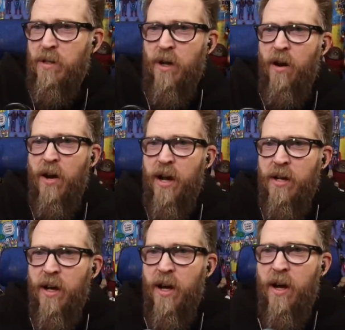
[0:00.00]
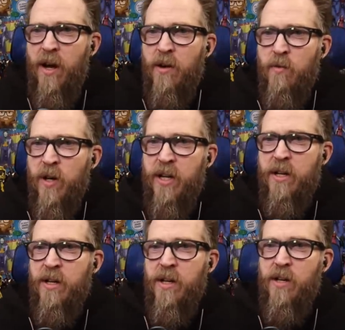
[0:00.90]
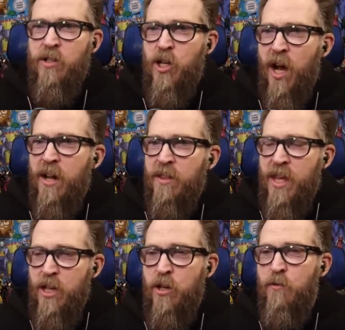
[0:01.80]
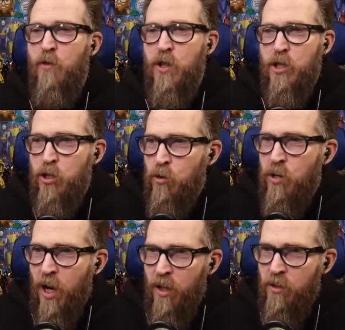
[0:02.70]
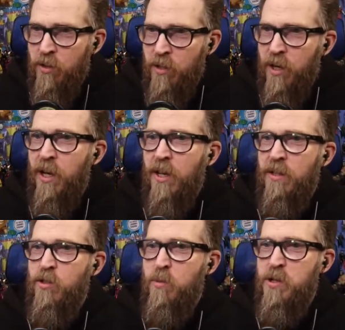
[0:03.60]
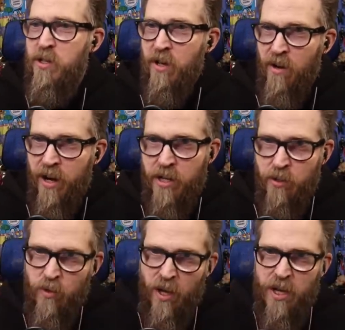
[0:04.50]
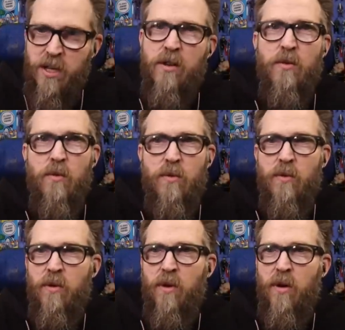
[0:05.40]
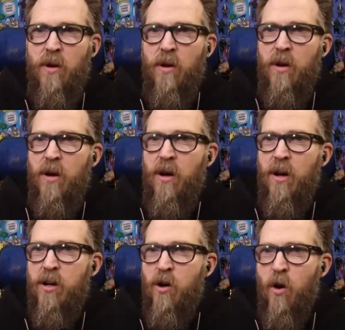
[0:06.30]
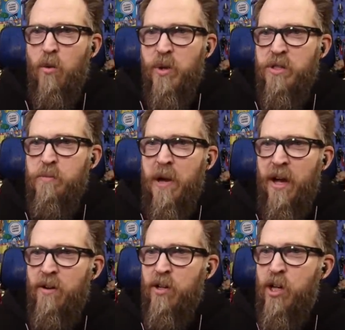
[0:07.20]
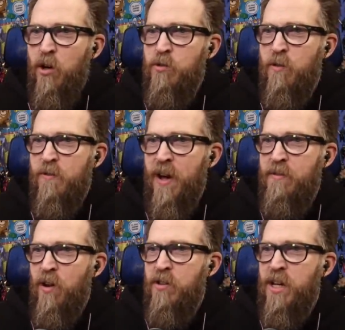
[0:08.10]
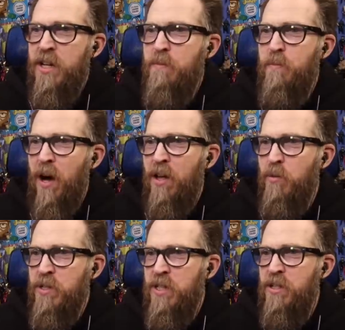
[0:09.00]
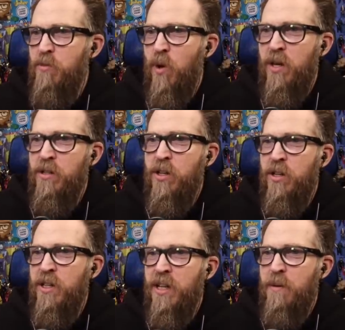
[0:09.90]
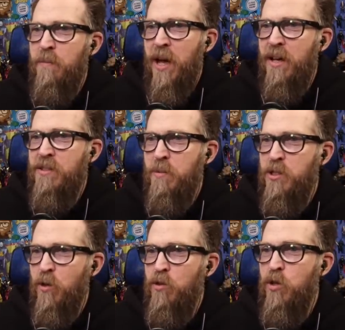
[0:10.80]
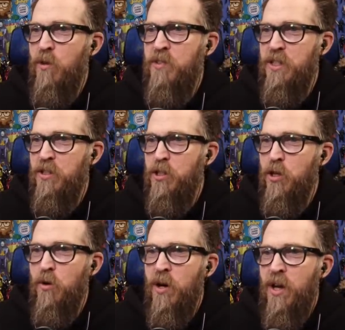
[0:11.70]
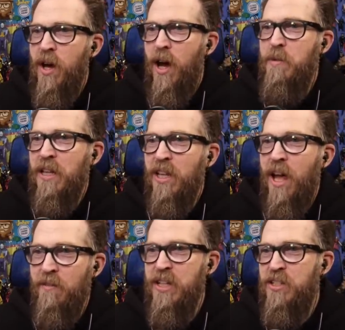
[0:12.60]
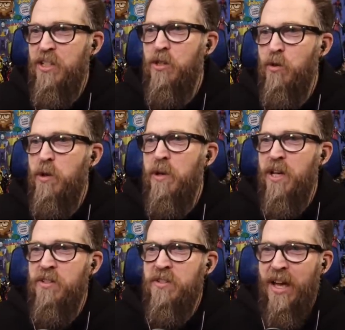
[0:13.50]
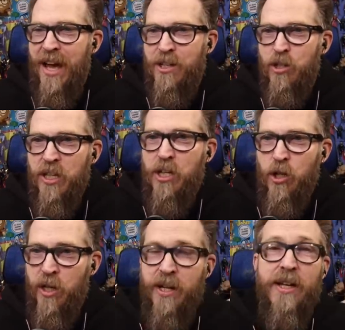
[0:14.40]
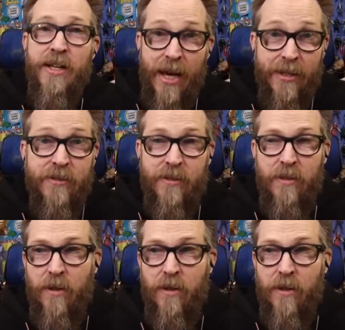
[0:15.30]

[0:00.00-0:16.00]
All right. Uh, Rick Jana, thank you for the $2 and the super sticker. Hey, you. Hey, you. Uh, Corwin's pattern goes for $5. I didn't bother with season one, couldn't get past episode two of season two. I've been loving season three because it's actually good. Yes.